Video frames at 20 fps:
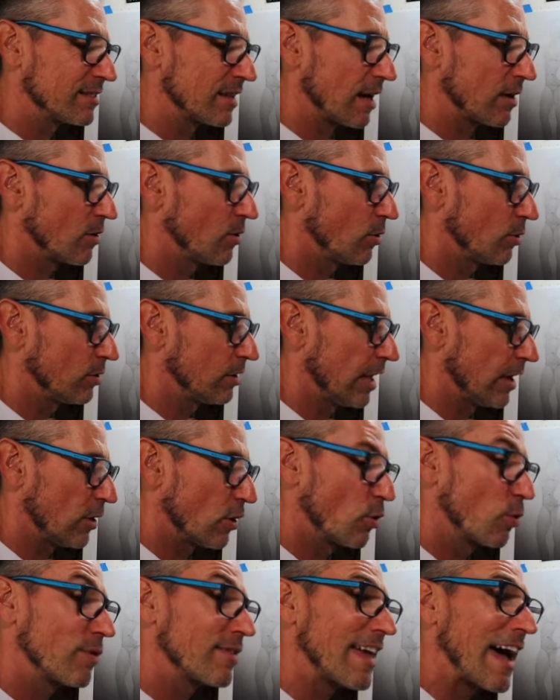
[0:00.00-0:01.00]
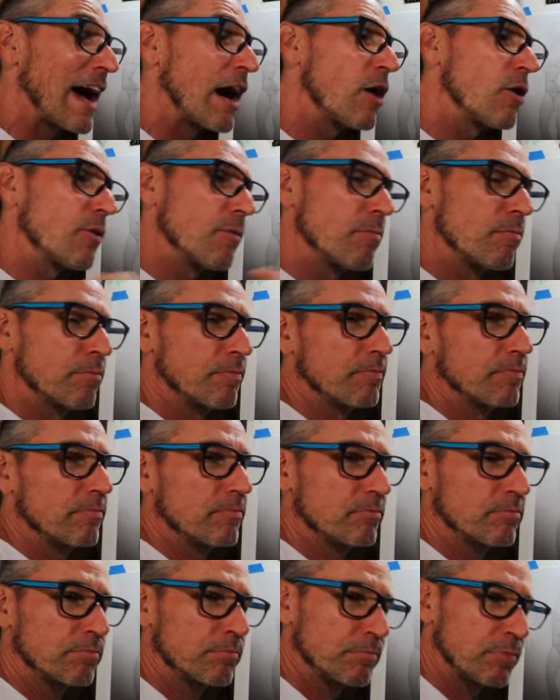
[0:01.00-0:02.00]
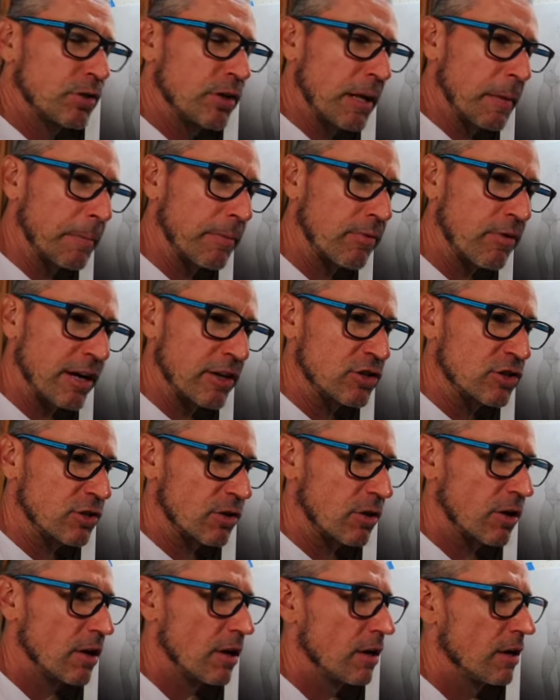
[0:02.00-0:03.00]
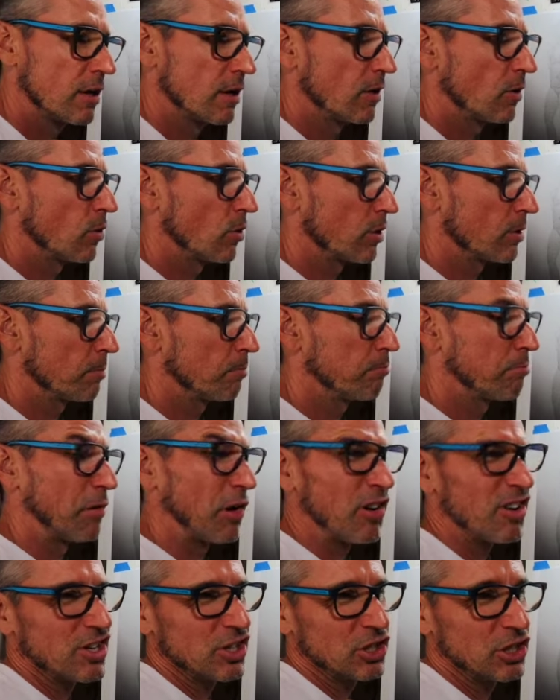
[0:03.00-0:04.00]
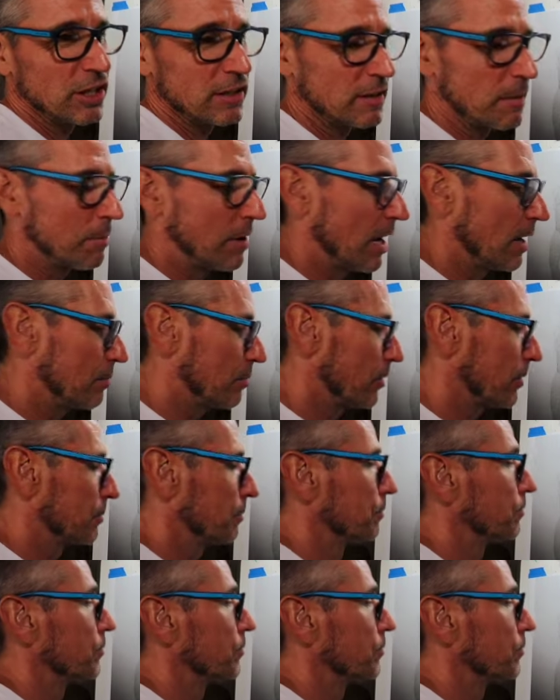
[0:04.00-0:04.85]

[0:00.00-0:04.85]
that whole layer without putting pressure or burnishing the paper.